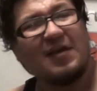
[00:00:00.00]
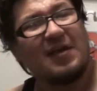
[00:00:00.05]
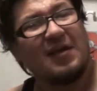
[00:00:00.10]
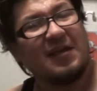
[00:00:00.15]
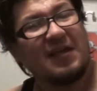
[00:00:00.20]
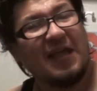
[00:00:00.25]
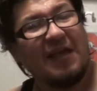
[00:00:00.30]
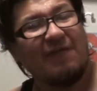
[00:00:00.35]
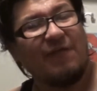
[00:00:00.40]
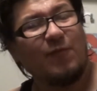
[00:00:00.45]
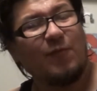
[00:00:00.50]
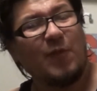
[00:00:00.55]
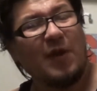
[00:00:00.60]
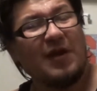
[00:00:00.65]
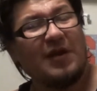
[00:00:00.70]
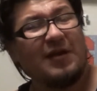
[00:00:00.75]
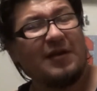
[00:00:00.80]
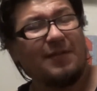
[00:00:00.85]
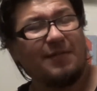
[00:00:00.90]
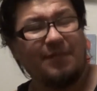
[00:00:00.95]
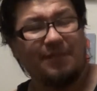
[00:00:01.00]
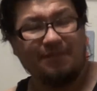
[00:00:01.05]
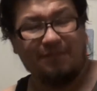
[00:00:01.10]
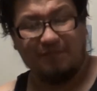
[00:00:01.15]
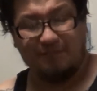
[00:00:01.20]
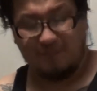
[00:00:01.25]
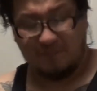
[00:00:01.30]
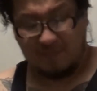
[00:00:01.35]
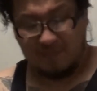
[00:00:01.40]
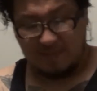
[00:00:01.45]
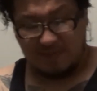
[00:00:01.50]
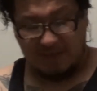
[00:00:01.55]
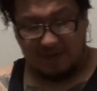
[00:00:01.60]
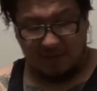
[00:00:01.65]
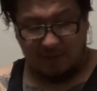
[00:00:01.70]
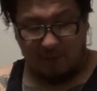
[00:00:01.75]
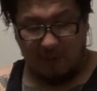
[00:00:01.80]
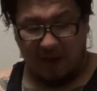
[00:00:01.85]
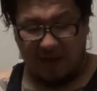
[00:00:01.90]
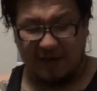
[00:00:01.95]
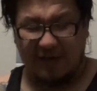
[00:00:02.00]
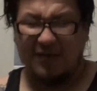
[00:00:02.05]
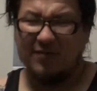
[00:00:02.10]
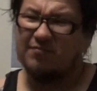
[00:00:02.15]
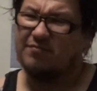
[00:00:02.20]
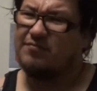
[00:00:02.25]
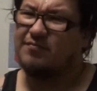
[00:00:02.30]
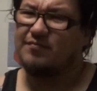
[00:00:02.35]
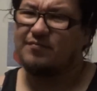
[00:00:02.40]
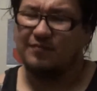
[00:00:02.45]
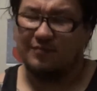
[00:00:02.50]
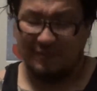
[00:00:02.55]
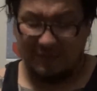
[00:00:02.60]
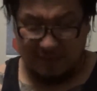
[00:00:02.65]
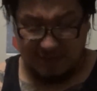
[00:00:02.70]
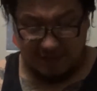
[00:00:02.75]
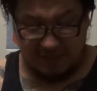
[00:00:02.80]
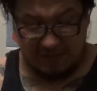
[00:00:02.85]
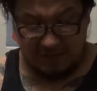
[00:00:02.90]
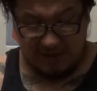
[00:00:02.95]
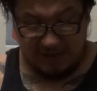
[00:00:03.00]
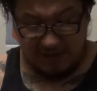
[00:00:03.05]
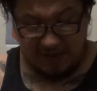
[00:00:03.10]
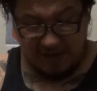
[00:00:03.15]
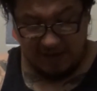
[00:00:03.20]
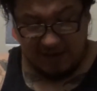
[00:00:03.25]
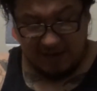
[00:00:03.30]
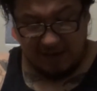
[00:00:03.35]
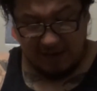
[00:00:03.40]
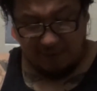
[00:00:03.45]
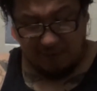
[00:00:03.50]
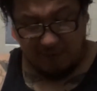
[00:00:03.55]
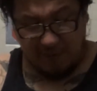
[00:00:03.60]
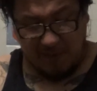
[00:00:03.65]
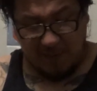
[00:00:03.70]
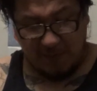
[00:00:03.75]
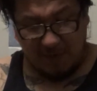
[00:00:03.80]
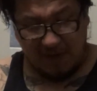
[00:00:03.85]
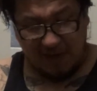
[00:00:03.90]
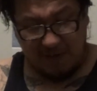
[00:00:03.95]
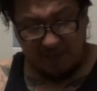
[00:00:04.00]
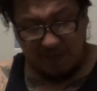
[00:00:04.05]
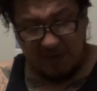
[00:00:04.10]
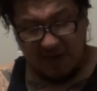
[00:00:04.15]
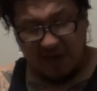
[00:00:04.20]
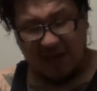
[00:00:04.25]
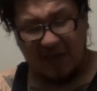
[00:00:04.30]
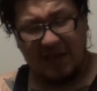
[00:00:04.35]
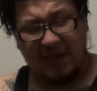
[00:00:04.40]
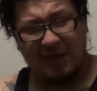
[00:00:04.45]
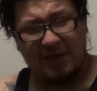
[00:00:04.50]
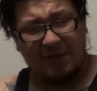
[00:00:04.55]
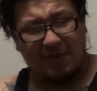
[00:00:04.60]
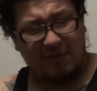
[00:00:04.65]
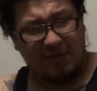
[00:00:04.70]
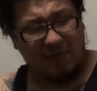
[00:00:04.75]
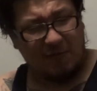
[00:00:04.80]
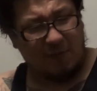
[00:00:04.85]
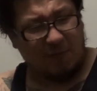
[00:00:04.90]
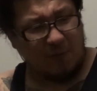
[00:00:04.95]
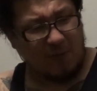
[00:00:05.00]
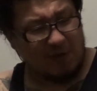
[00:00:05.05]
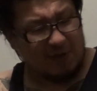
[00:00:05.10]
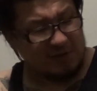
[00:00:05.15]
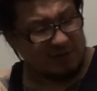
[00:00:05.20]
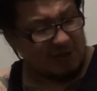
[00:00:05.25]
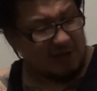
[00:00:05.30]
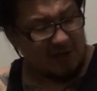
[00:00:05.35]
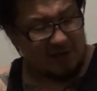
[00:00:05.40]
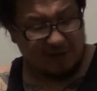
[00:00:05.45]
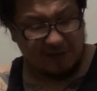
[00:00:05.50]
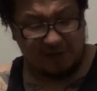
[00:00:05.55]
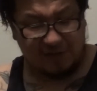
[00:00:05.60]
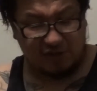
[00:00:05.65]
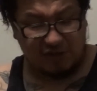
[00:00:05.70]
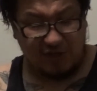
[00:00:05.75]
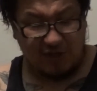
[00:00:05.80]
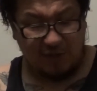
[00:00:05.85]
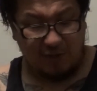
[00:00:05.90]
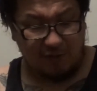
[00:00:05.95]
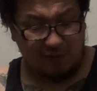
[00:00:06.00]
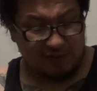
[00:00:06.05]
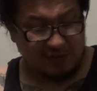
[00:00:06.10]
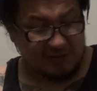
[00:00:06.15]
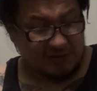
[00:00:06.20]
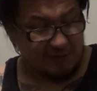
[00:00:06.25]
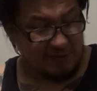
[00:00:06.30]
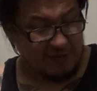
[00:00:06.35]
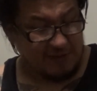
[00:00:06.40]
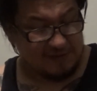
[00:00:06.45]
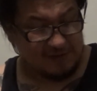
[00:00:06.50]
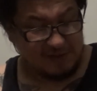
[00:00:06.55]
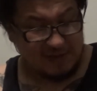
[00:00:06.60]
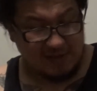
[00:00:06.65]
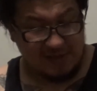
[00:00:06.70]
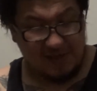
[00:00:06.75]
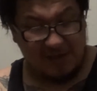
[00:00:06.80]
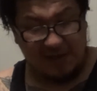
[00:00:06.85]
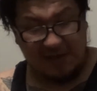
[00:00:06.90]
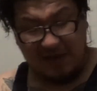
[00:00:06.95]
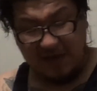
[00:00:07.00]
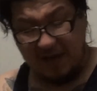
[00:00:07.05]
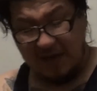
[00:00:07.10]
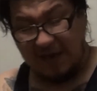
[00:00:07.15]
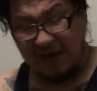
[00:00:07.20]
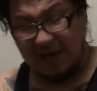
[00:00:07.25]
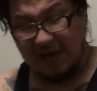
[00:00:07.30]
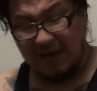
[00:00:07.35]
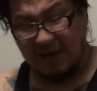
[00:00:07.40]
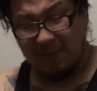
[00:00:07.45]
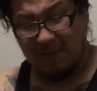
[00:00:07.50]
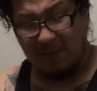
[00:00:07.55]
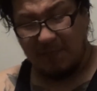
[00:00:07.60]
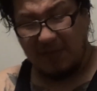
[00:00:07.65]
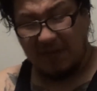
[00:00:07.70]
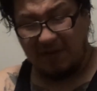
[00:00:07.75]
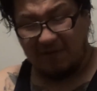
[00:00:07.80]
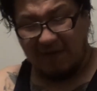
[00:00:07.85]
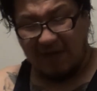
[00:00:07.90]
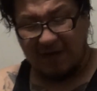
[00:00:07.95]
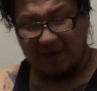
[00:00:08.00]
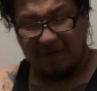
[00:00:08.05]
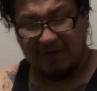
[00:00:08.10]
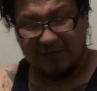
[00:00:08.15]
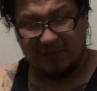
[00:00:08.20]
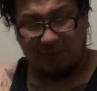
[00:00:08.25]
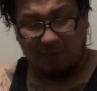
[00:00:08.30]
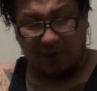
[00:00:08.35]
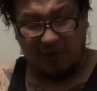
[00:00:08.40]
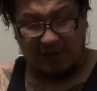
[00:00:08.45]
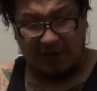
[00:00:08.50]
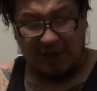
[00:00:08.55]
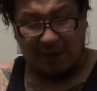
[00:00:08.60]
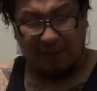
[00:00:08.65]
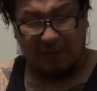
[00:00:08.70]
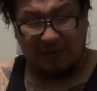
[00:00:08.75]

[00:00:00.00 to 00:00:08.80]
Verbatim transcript: Kevin Wada, Wada. I remember him. He worked on the She-Hulk series and I am a big fan of his work. I would